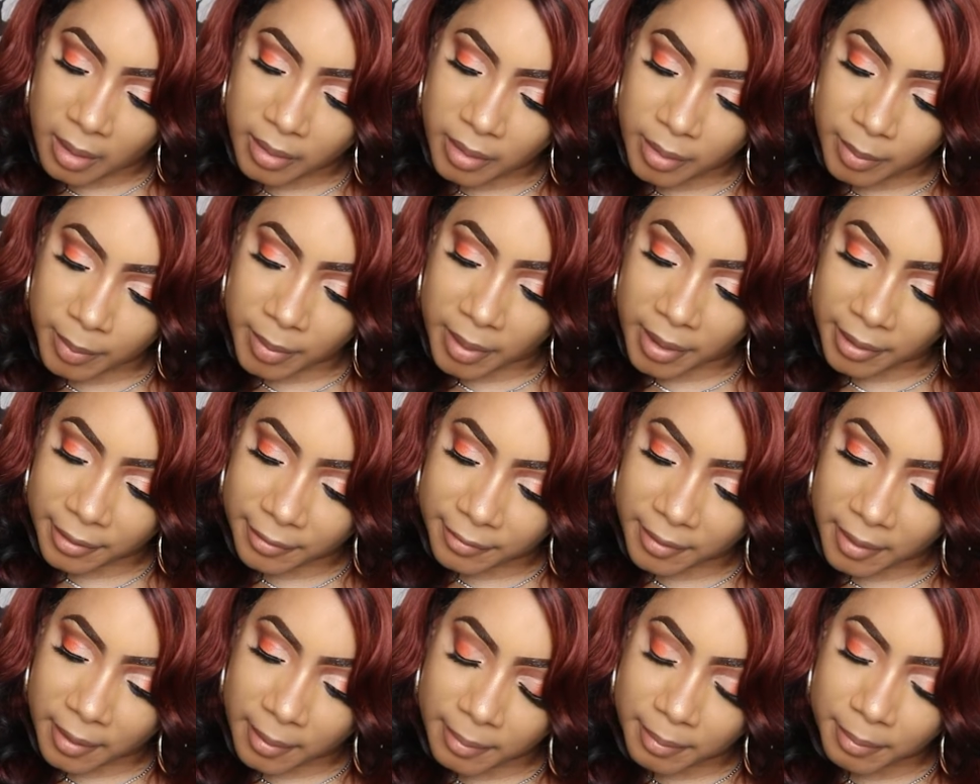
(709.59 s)
The
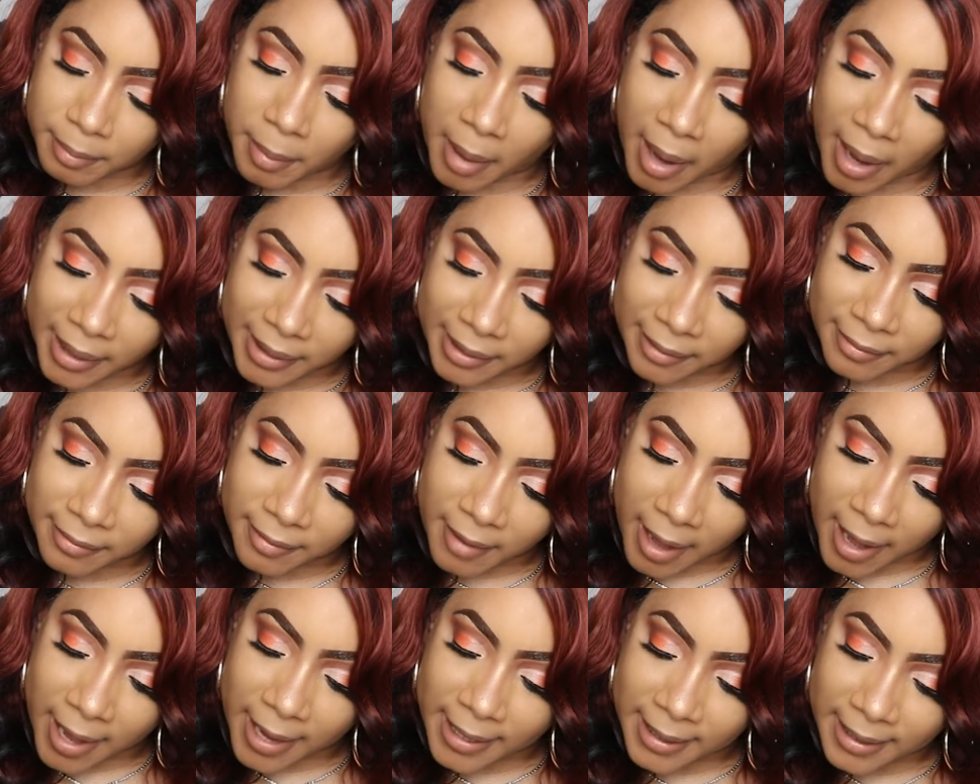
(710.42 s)

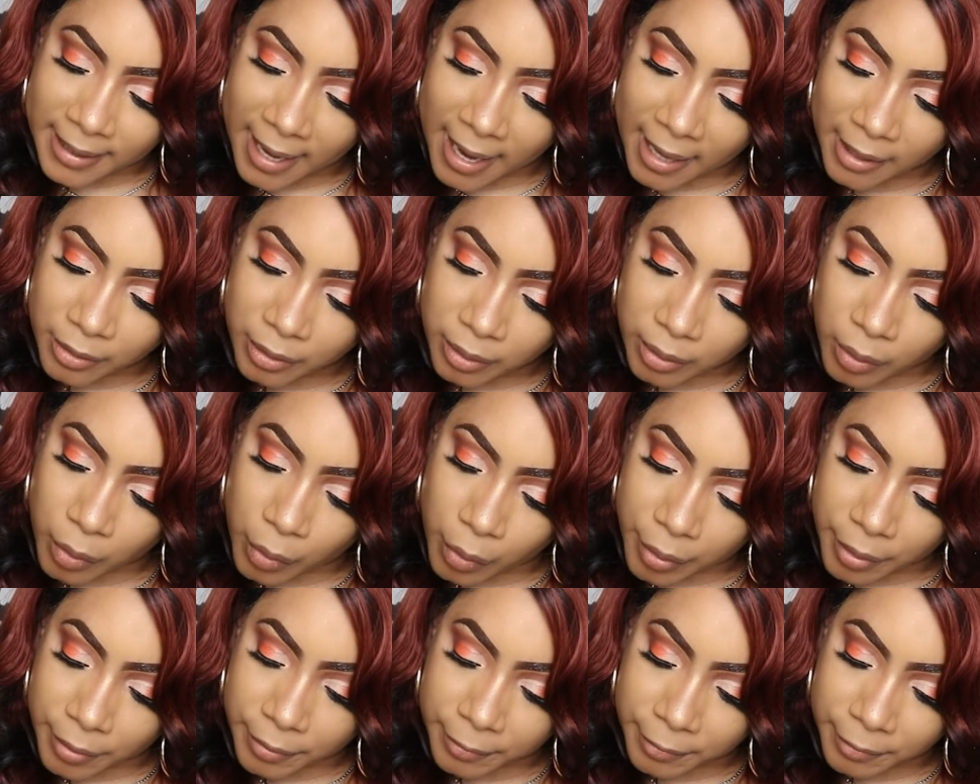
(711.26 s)
Bonafide Natural
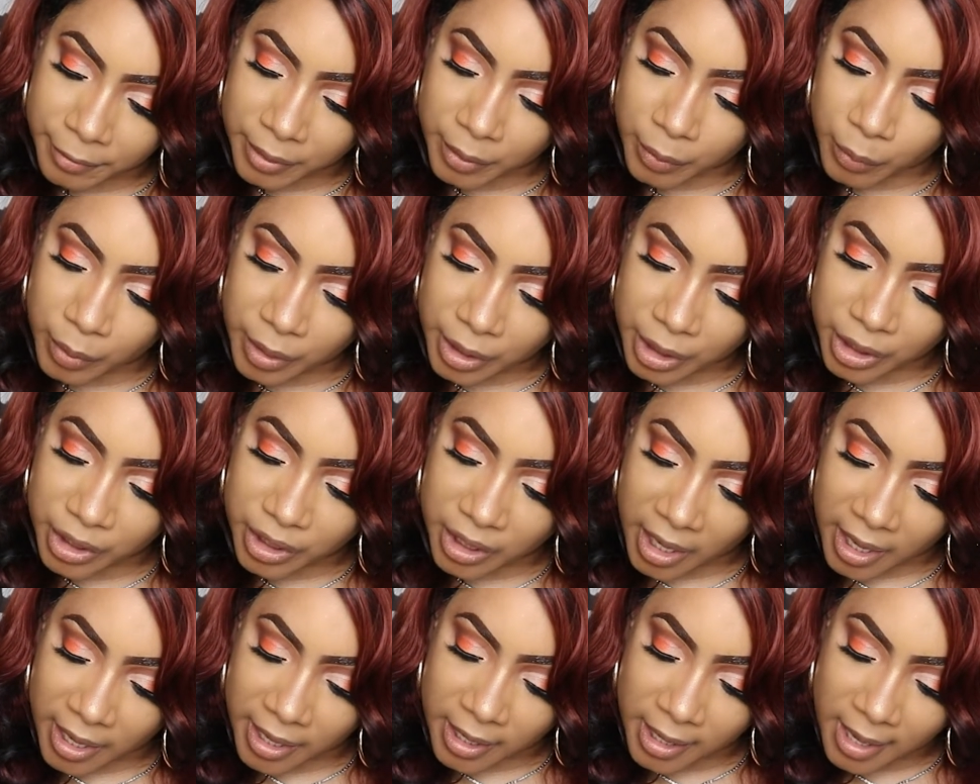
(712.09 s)
Oil Free Wig
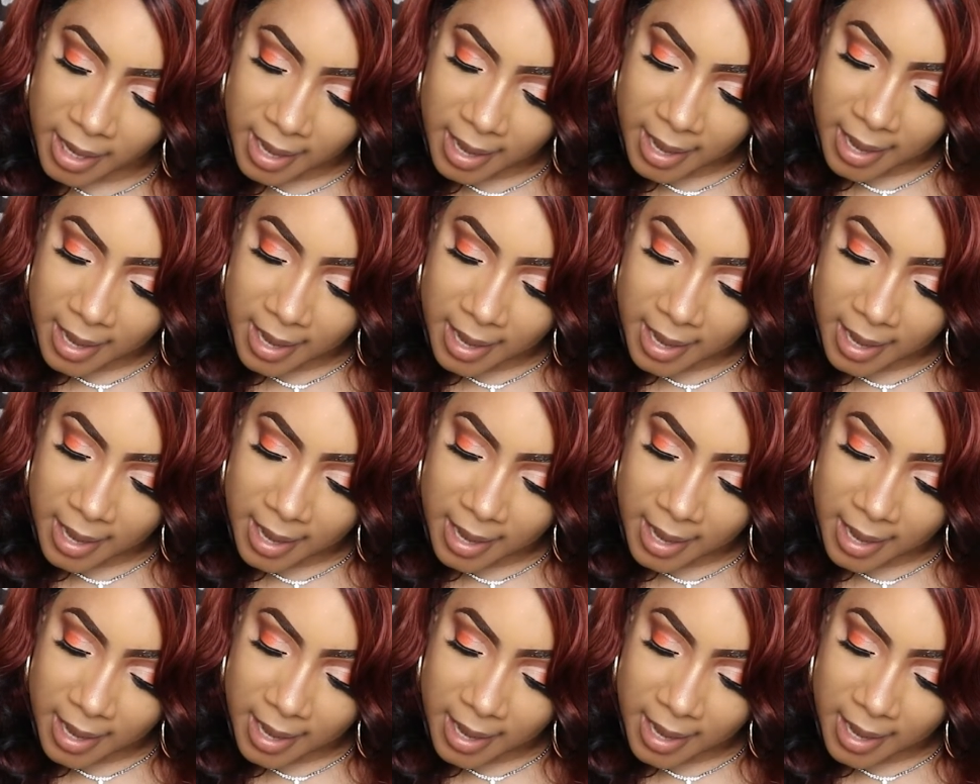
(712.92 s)
Shine.